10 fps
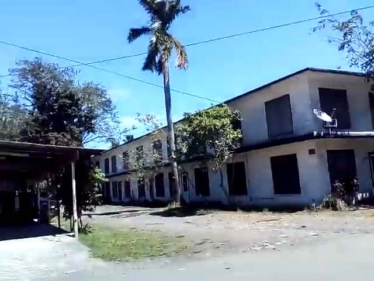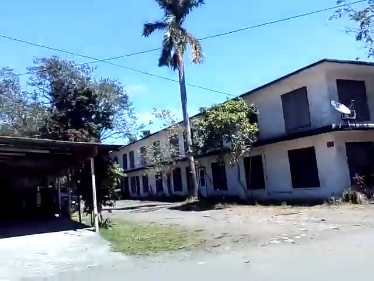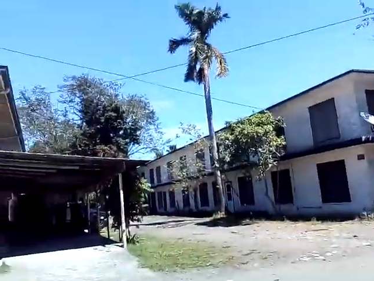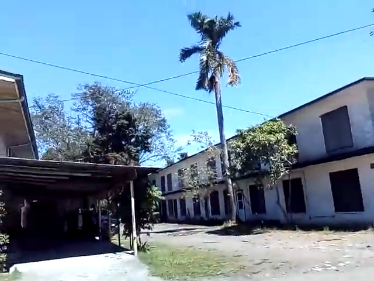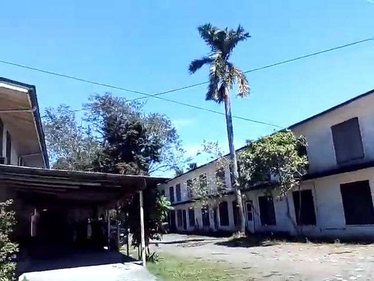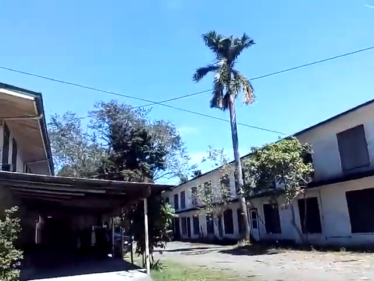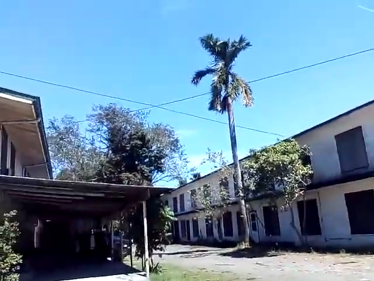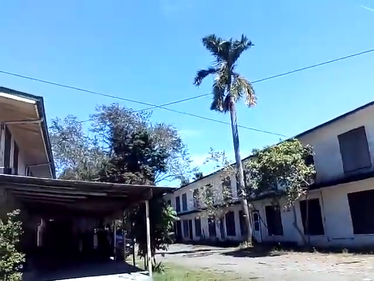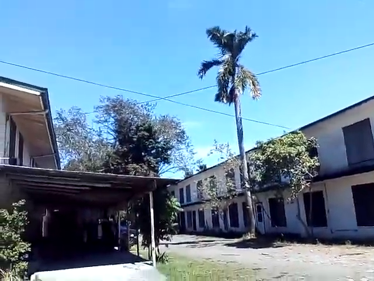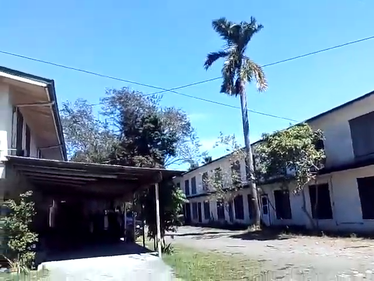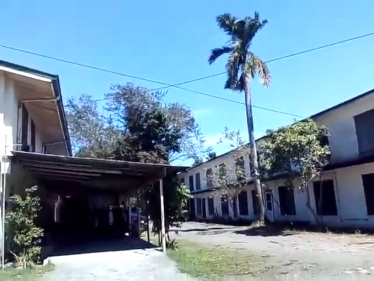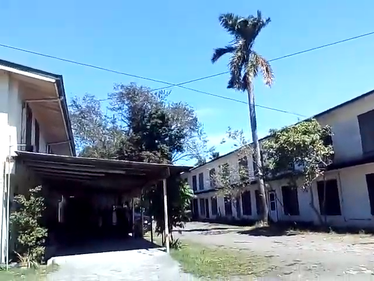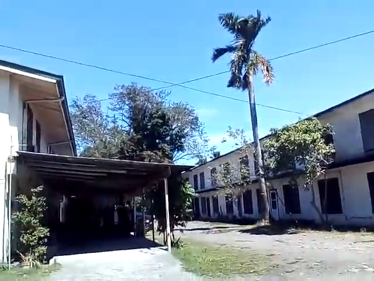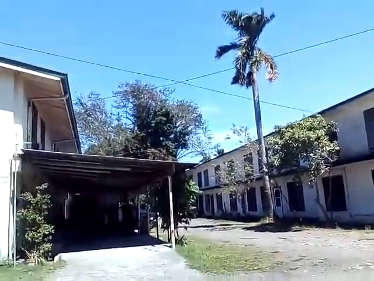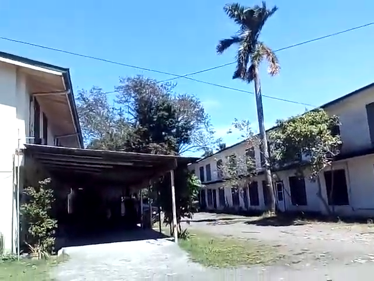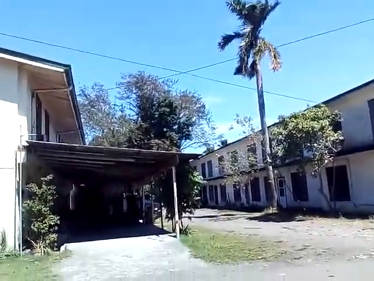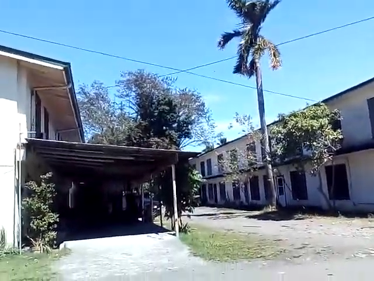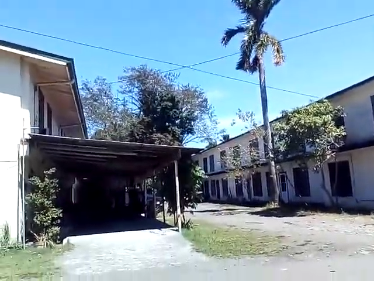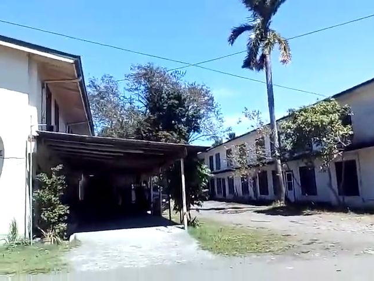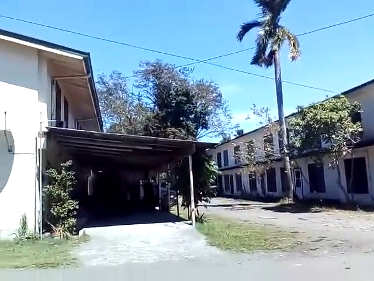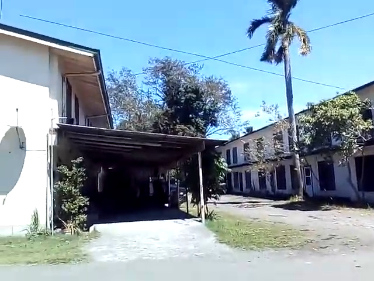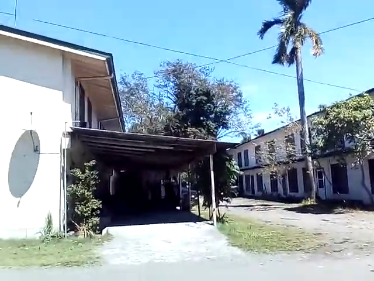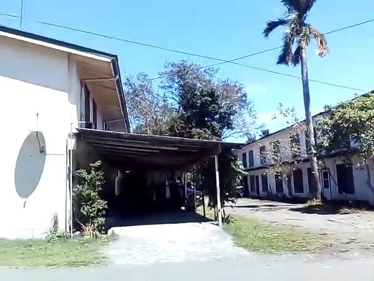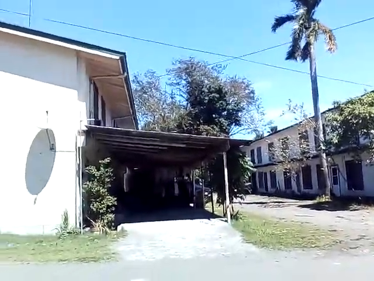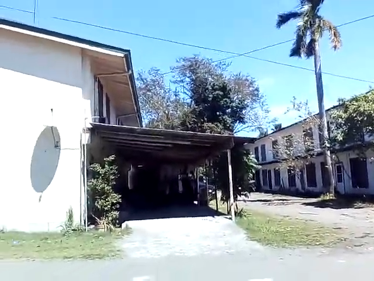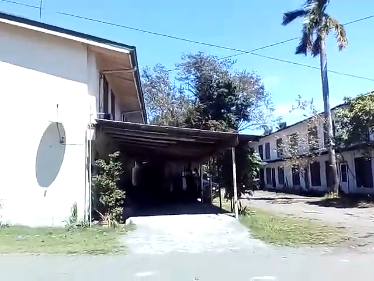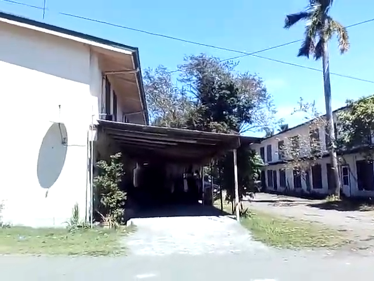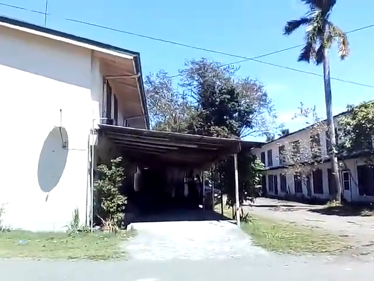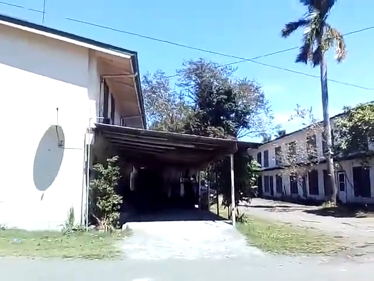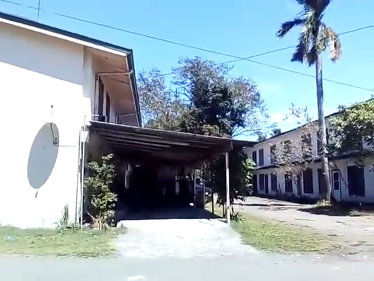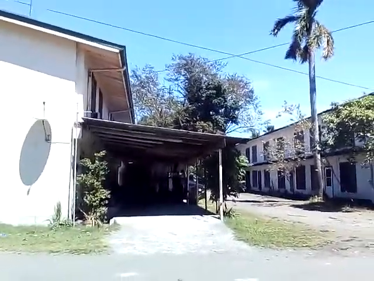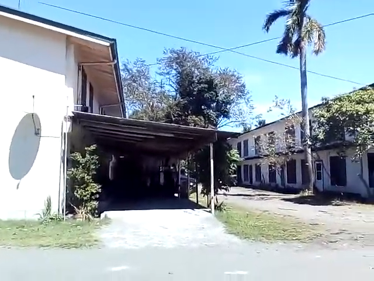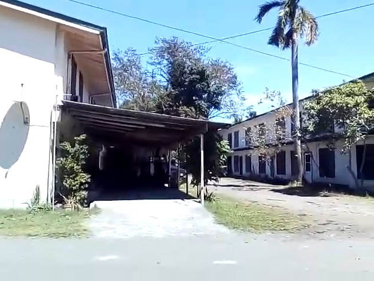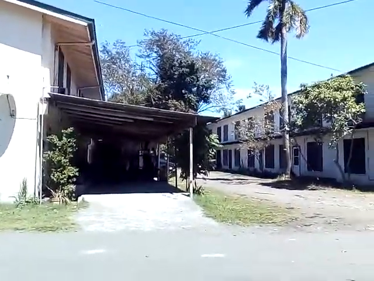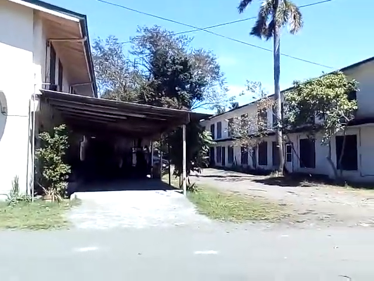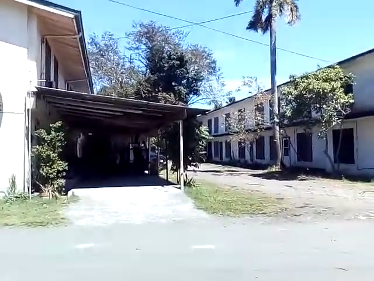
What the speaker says: [unreadable: no face in view]